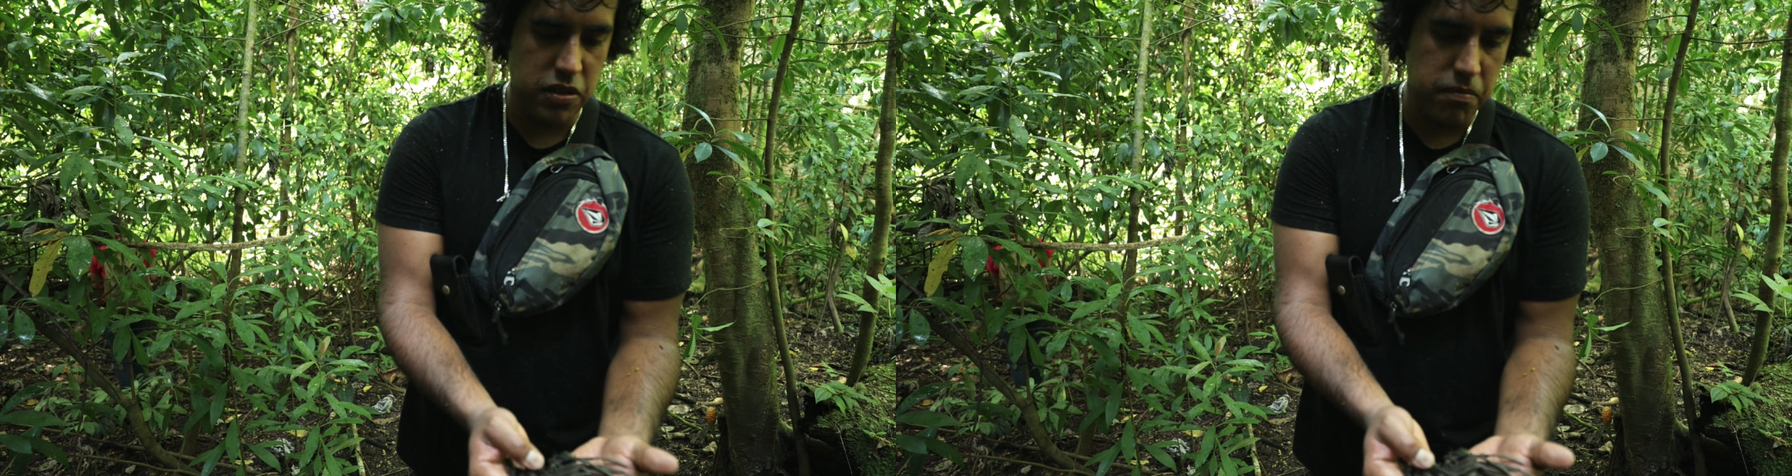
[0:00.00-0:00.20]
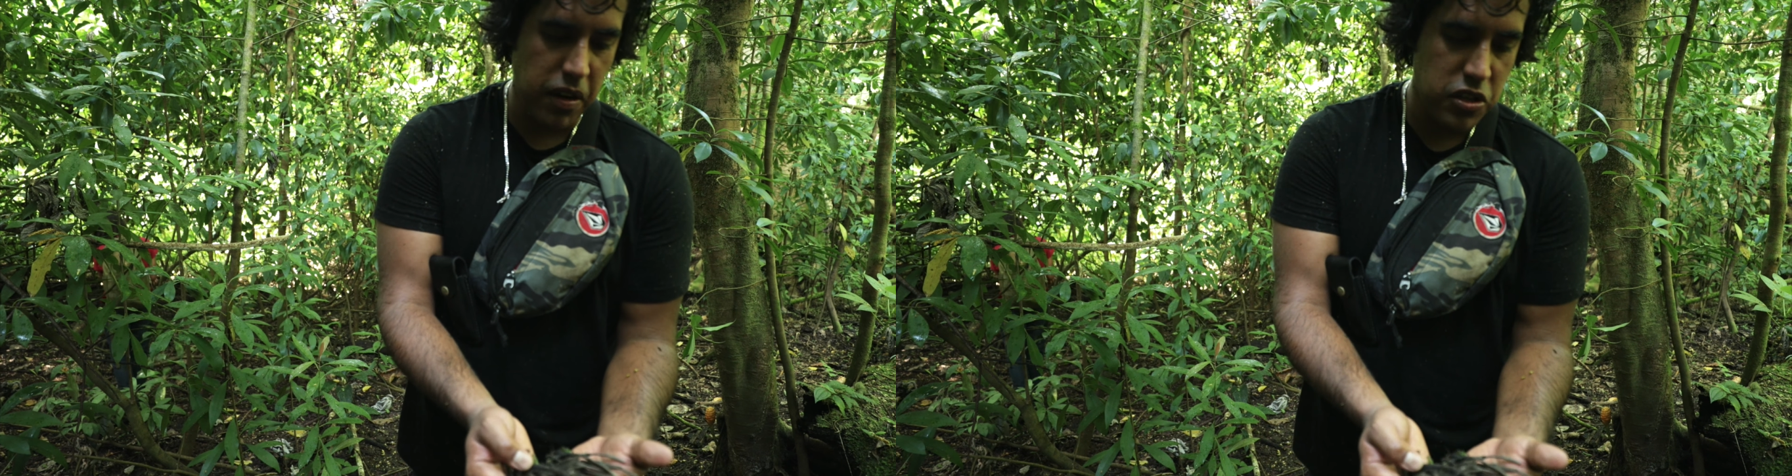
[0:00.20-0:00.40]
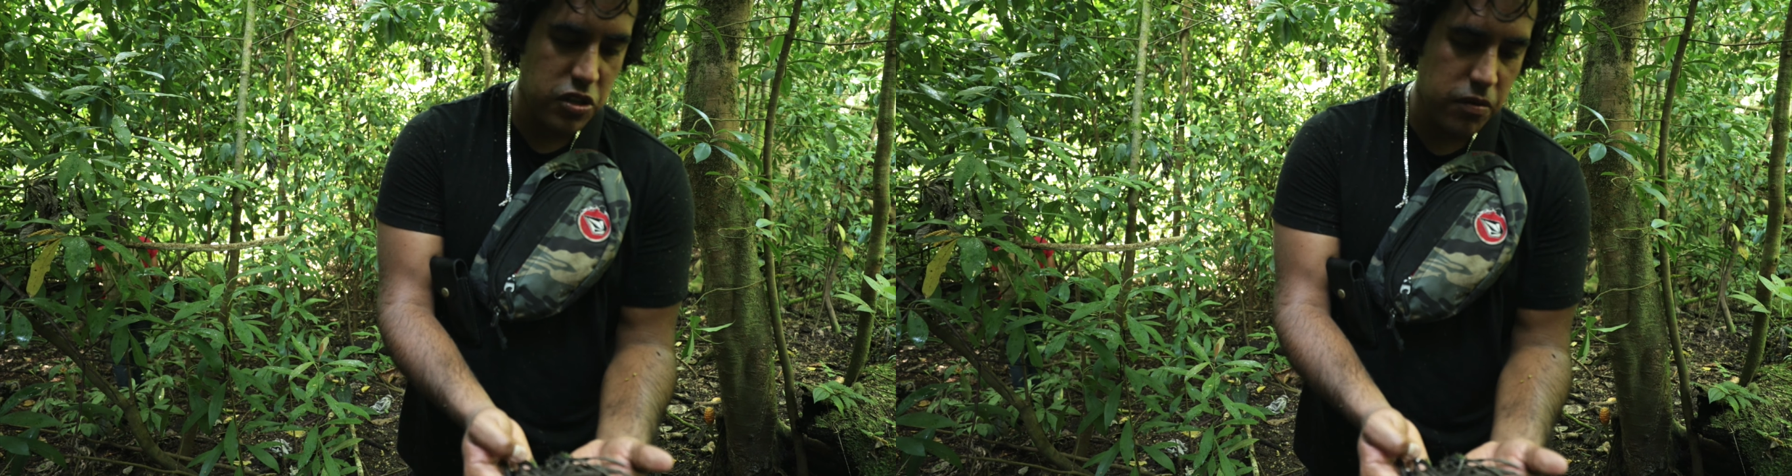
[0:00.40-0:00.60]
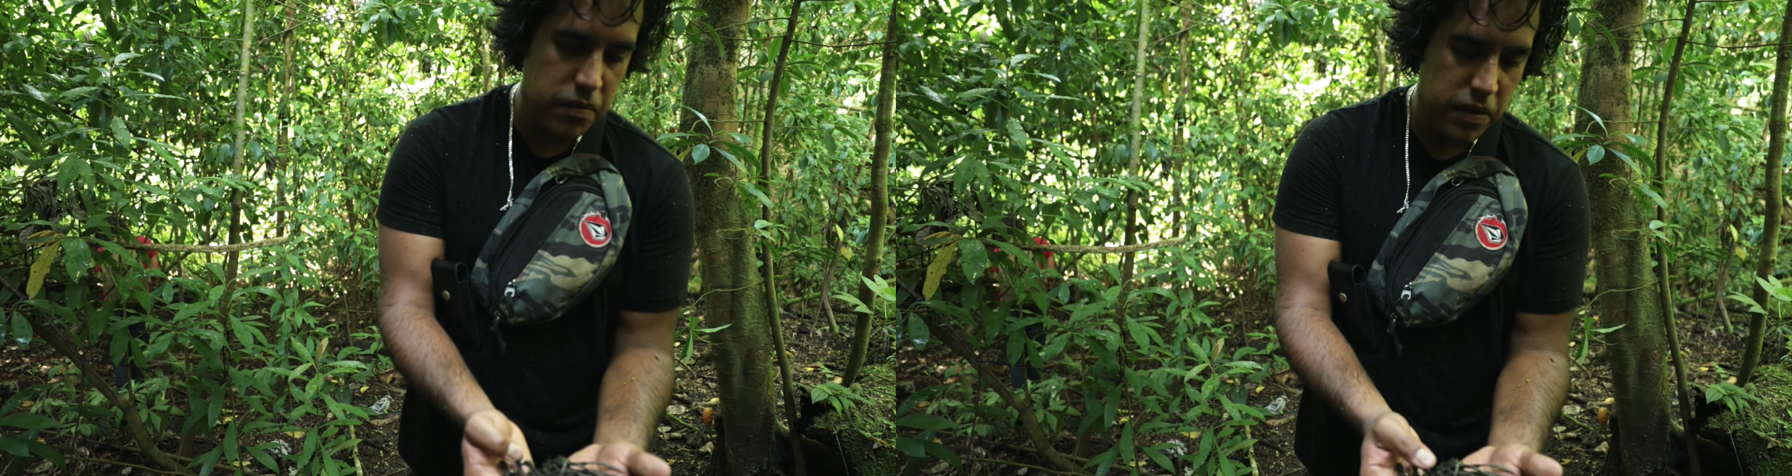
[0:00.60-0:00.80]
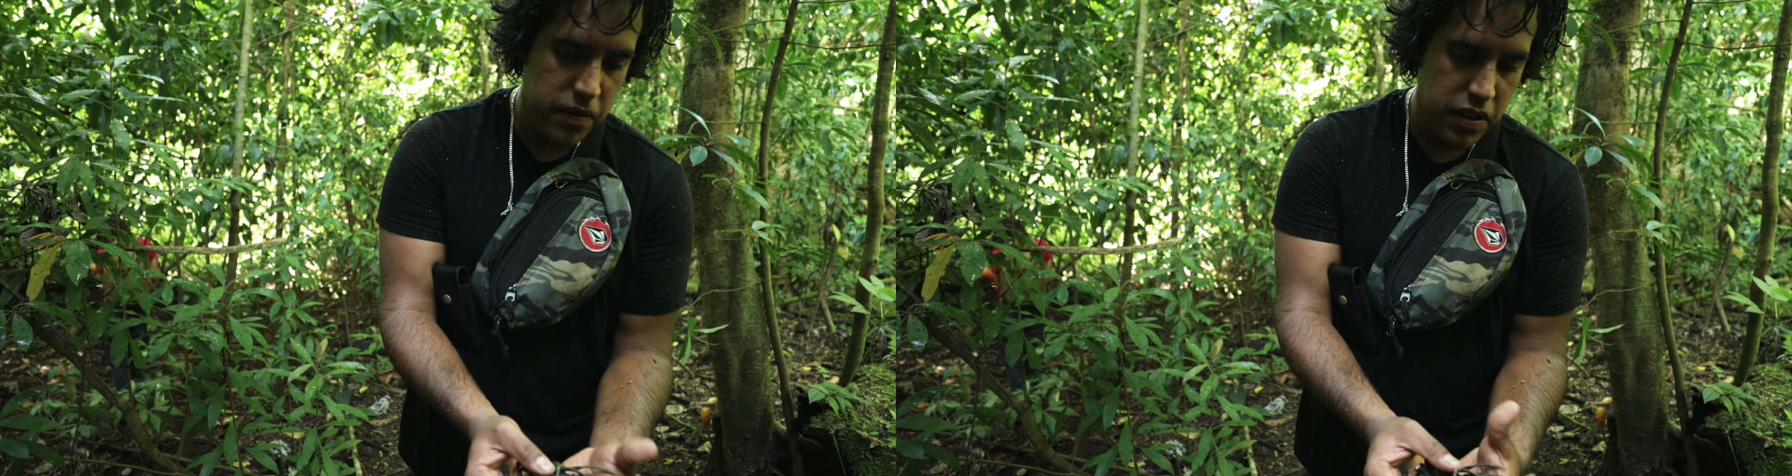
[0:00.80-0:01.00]
mushroom,
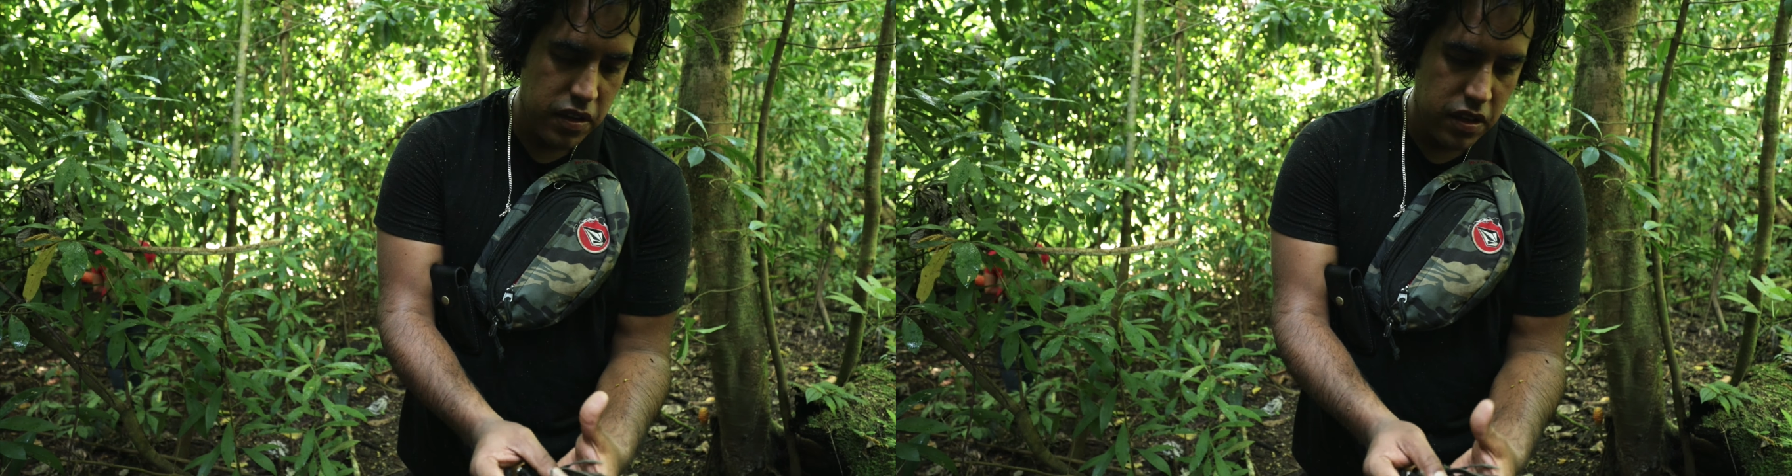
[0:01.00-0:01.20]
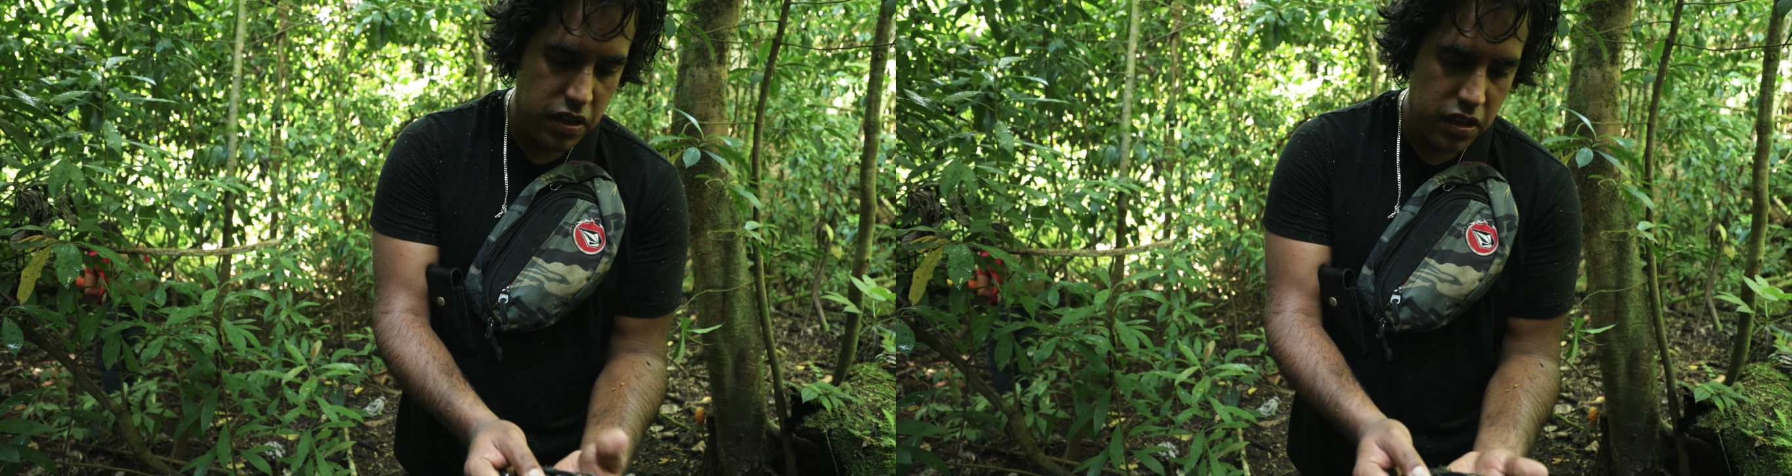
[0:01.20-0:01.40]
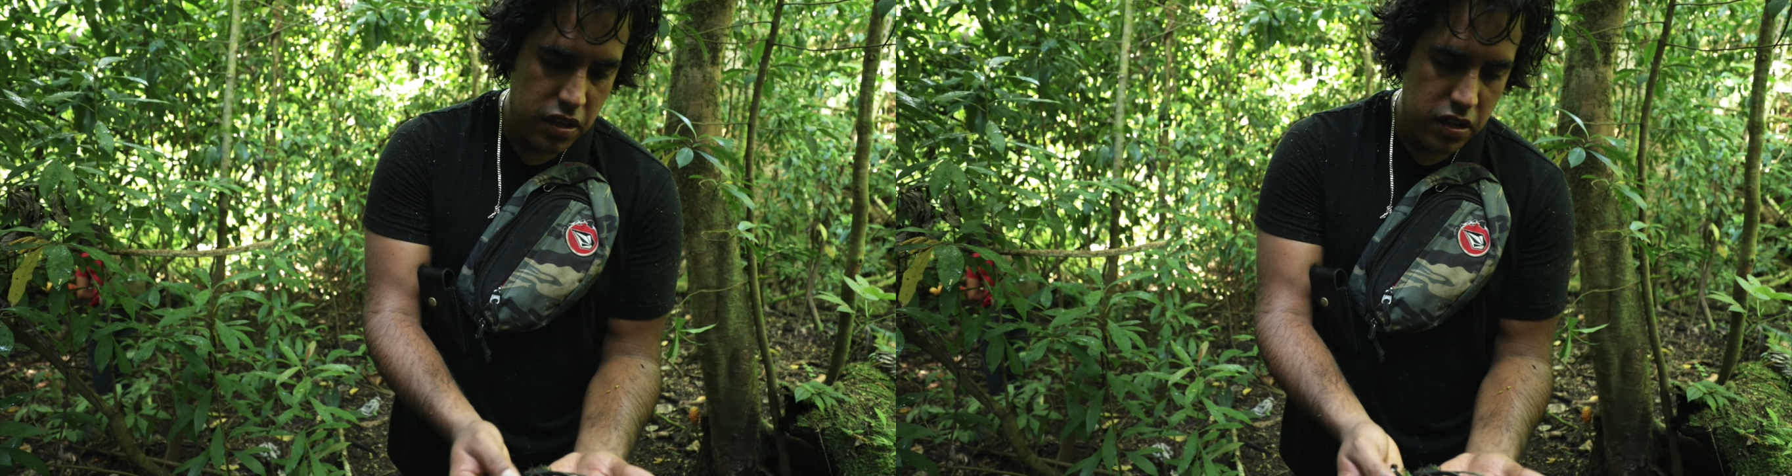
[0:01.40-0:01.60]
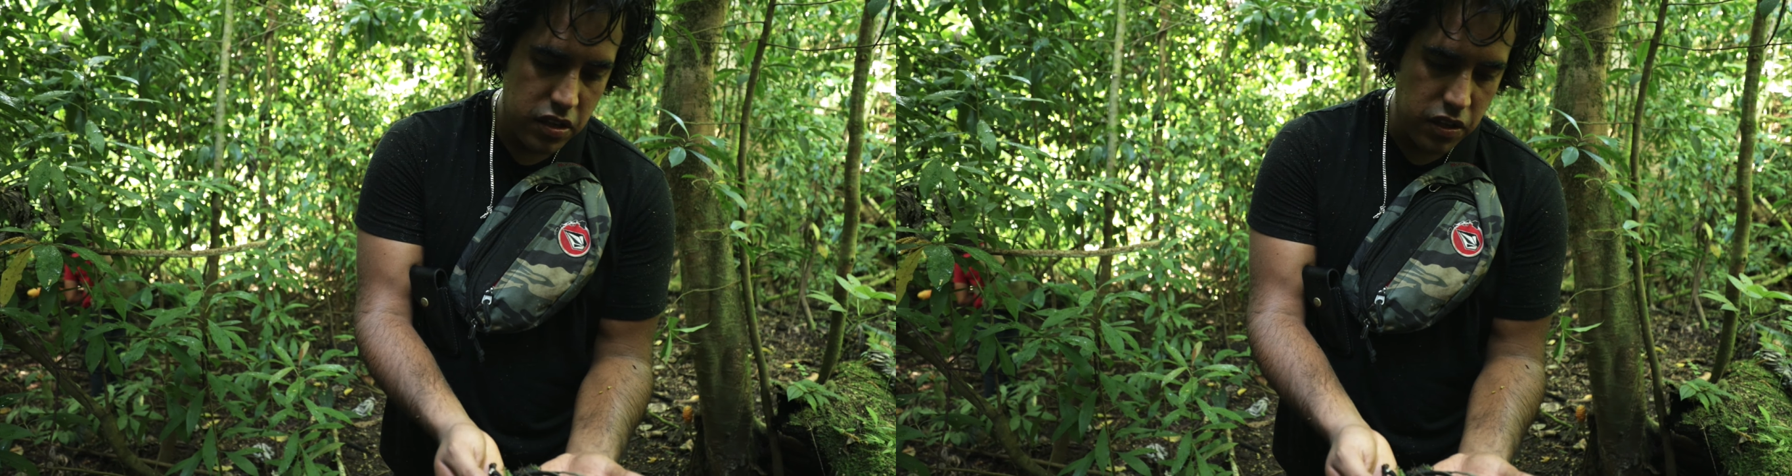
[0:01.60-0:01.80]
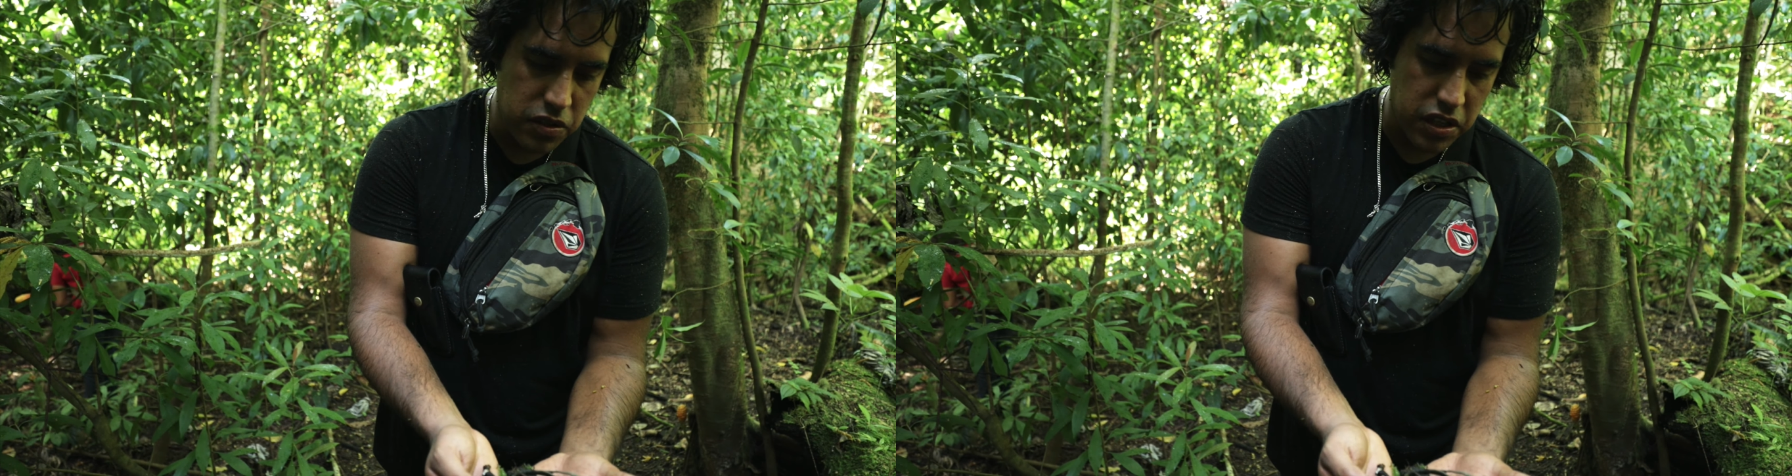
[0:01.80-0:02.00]

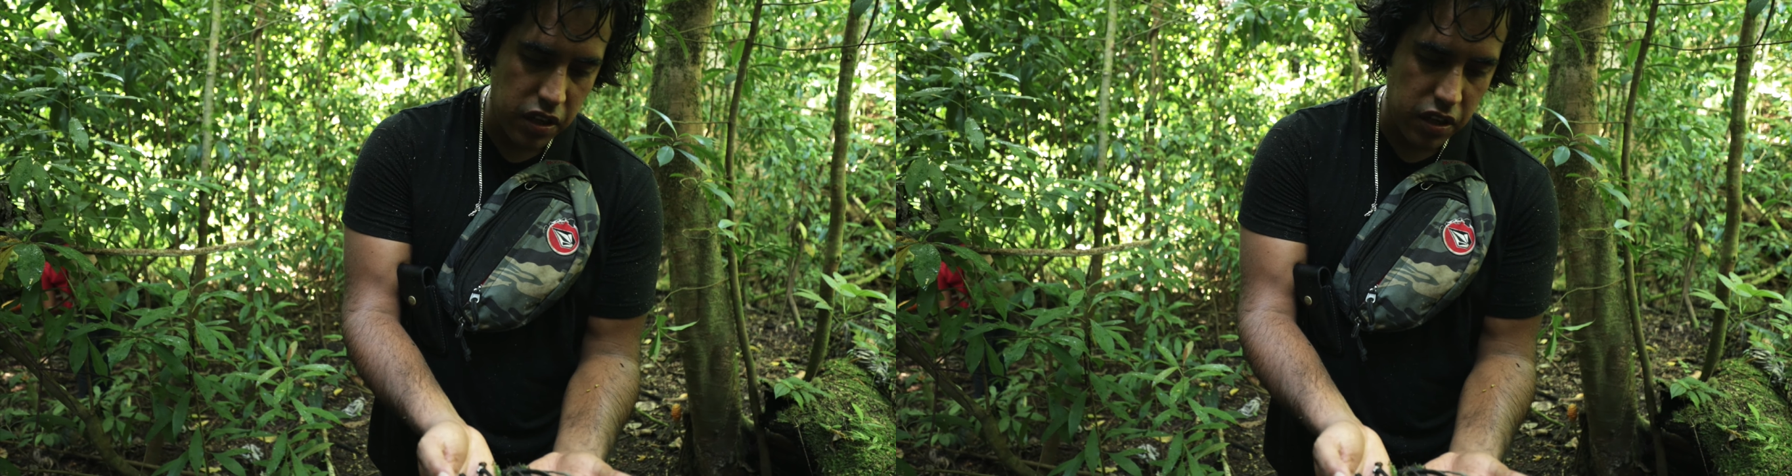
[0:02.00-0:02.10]
used